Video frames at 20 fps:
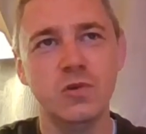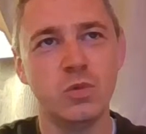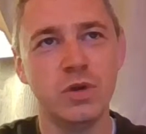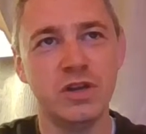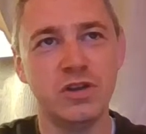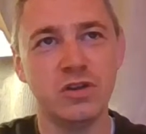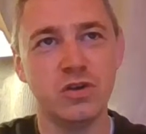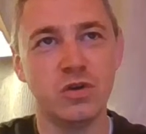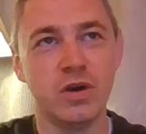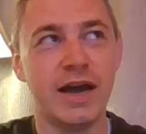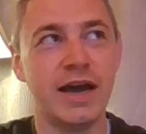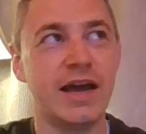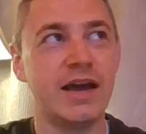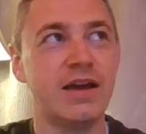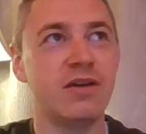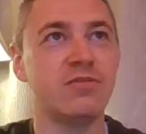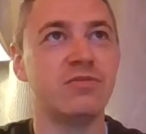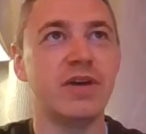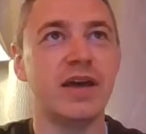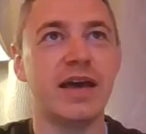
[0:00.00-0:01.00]
we do
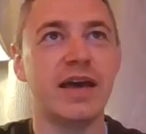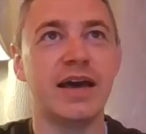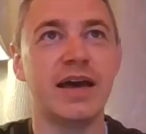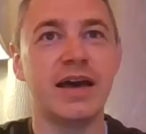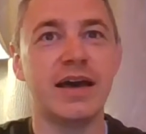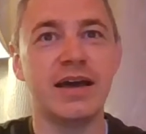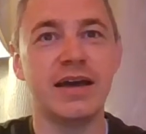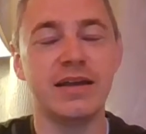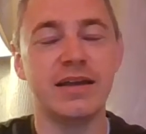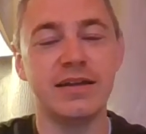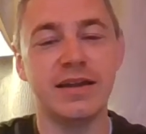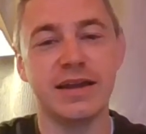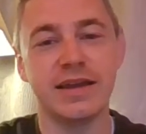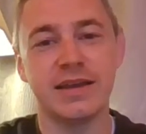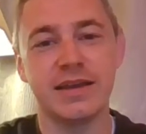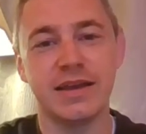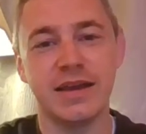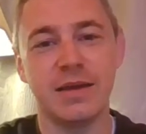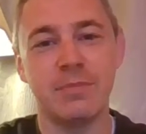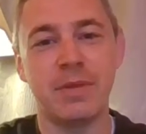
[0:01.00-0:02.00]
have like
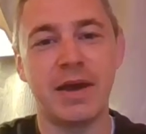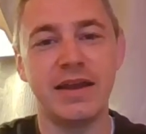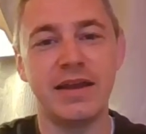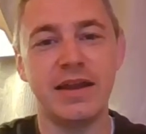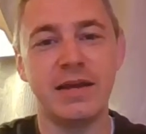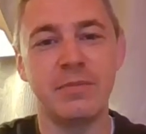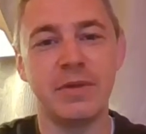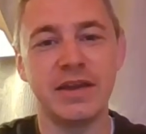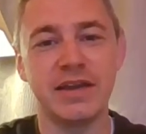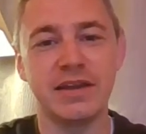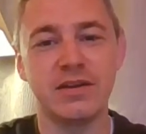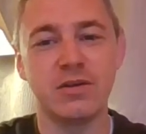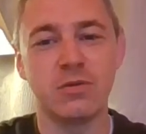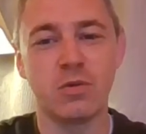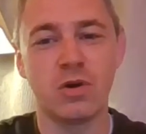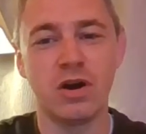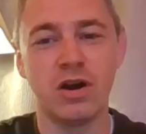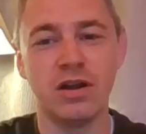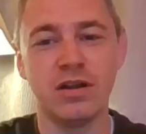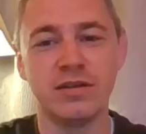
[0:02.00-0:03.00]
a pandemic in the
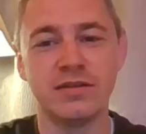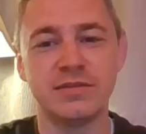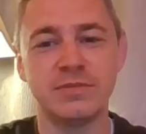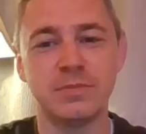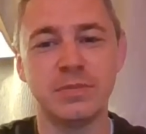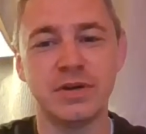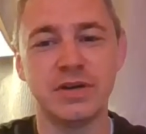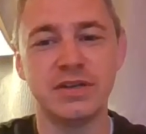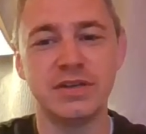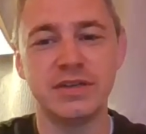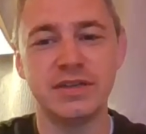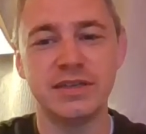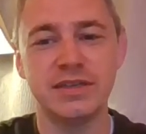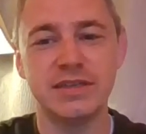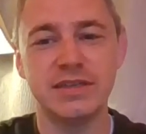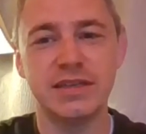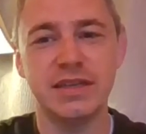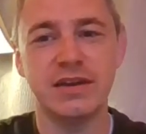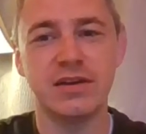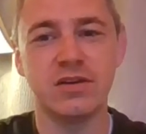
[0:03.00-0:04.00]
world, but
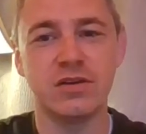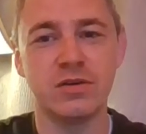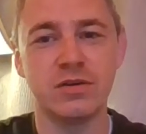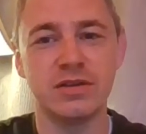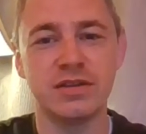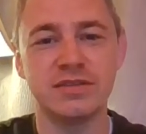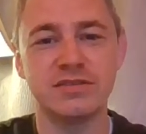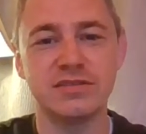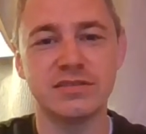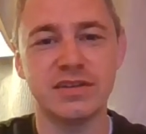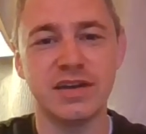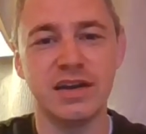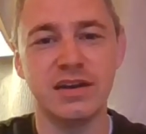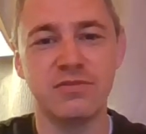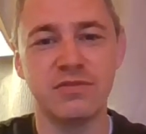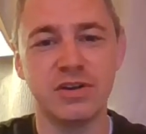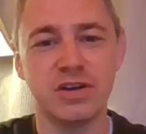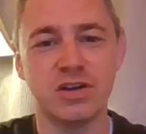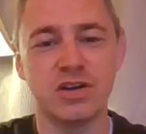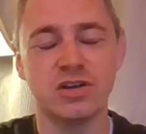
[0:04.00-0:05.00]
it's kind
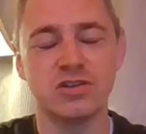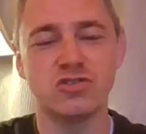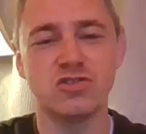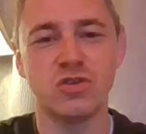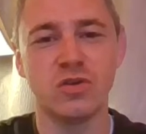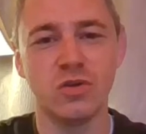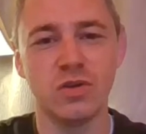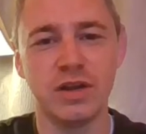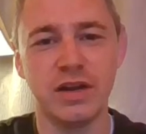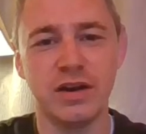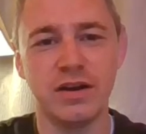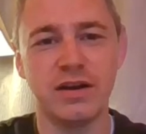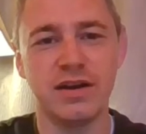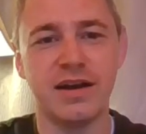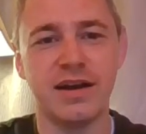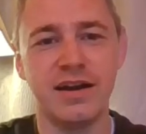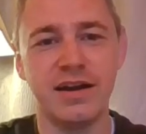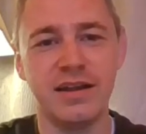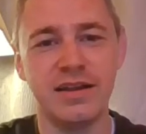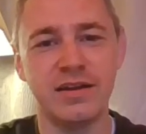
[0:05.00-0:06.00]
of under control here in
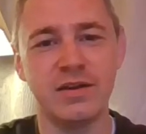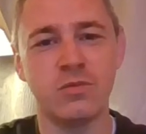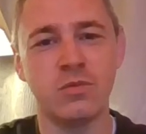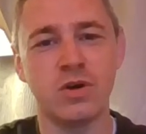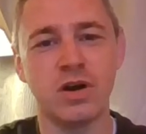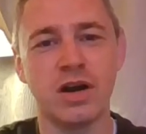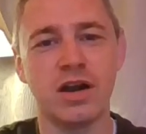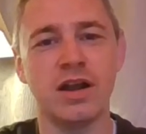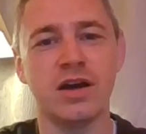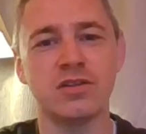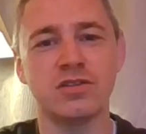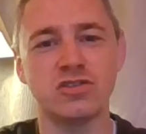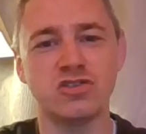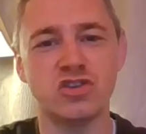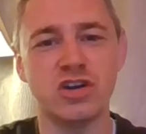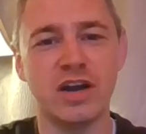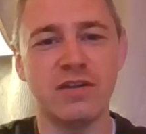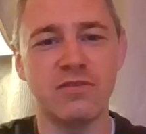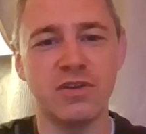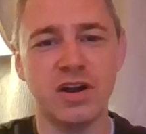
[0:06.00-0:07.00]
Ireland, and we're allowed to
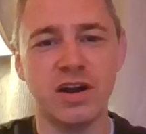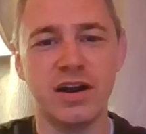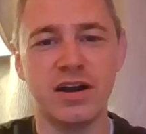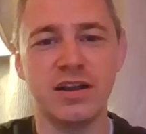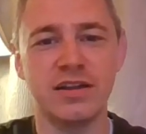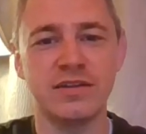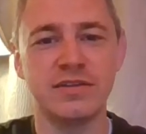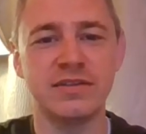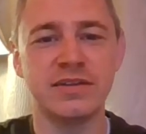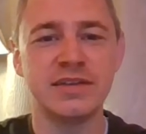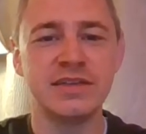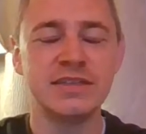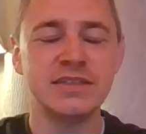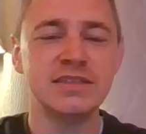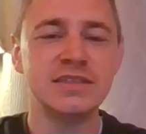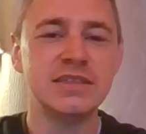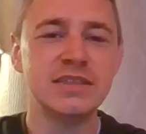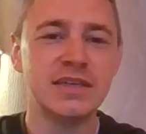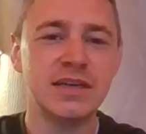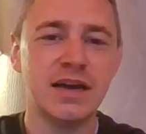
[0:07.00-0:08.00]
travel Ireland.
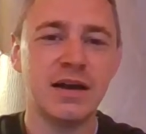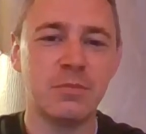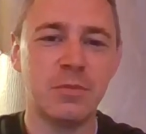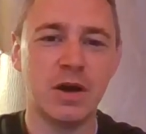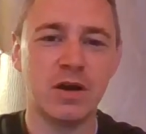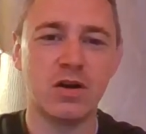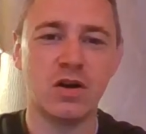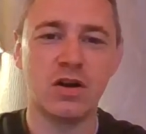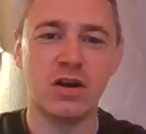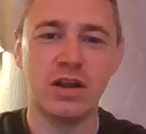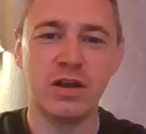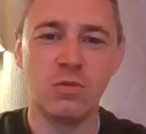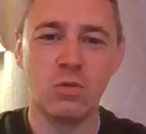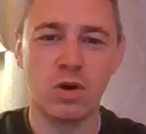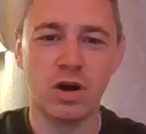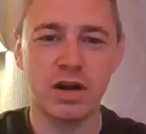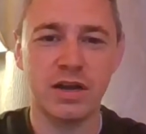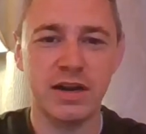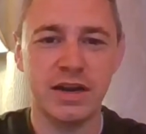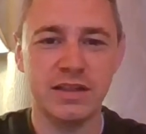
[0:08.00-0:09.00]
I'm not currently
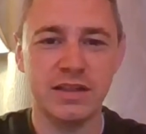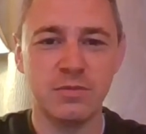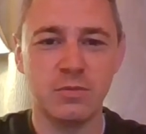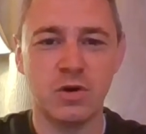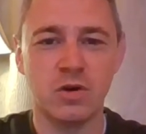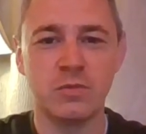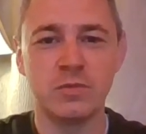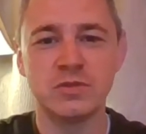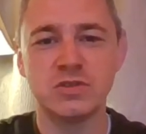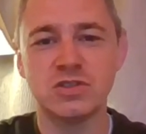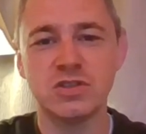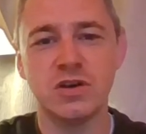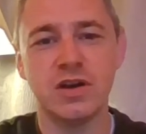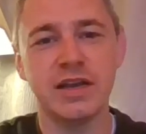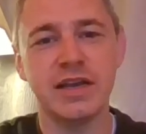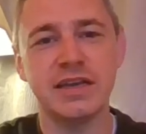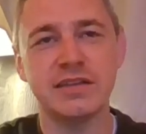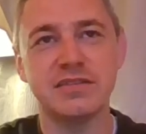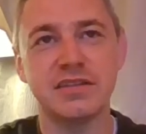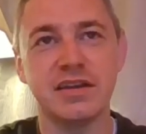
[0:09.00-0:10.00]
working at the moment, so
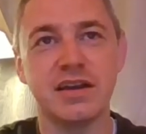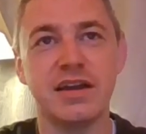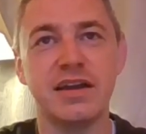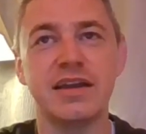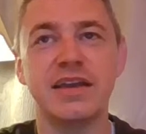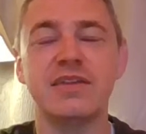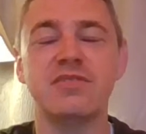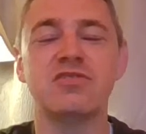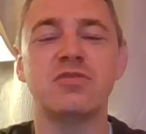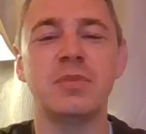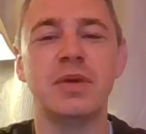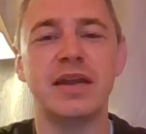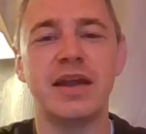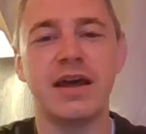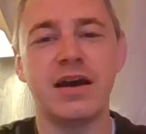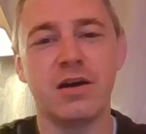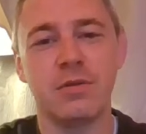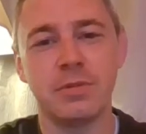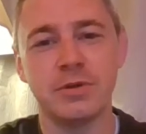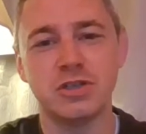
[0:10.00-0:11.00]
I guess it kind of gives me
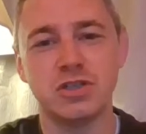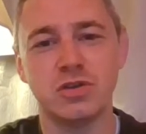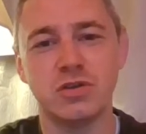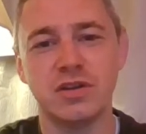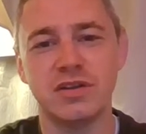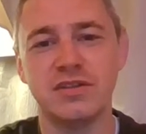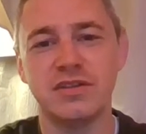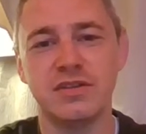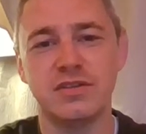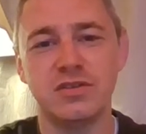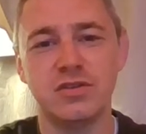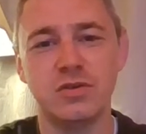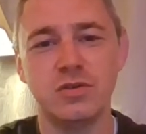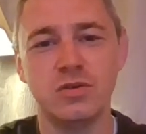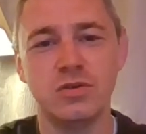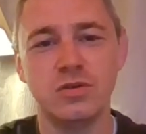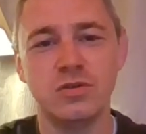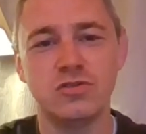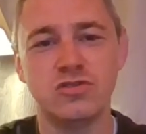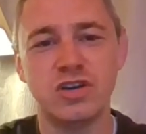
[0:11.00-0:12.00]
that opportunity
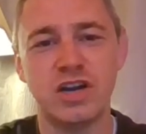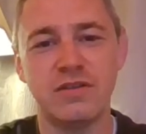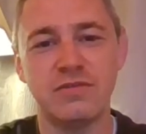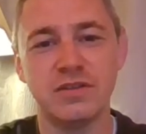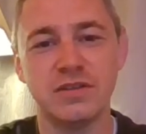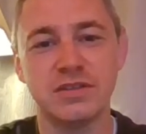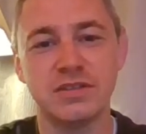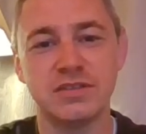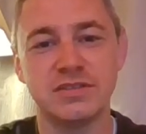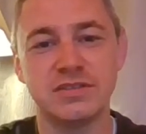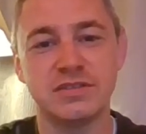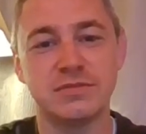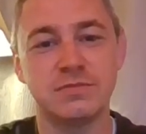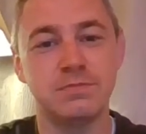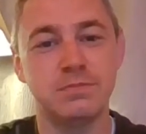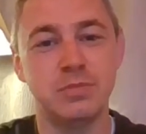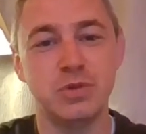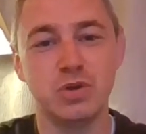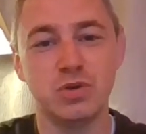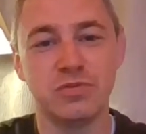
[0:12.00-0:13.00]
to travel this
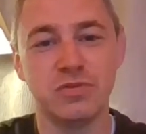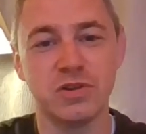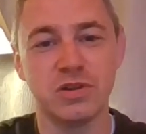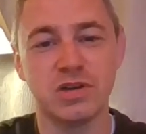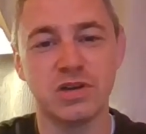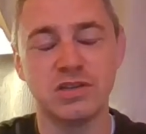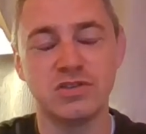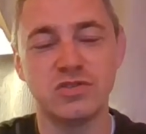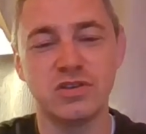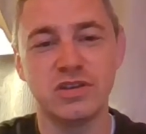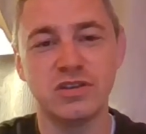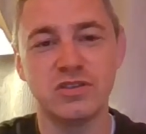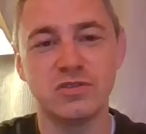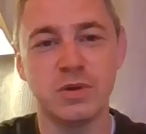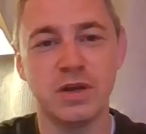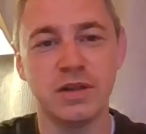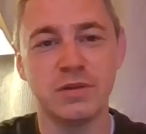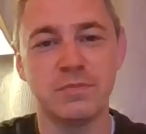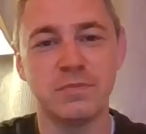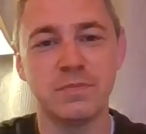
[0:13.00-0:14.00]
beautiful country as
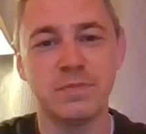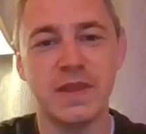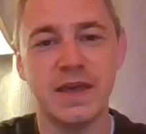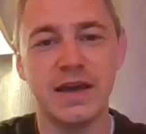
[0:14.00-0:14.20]
well.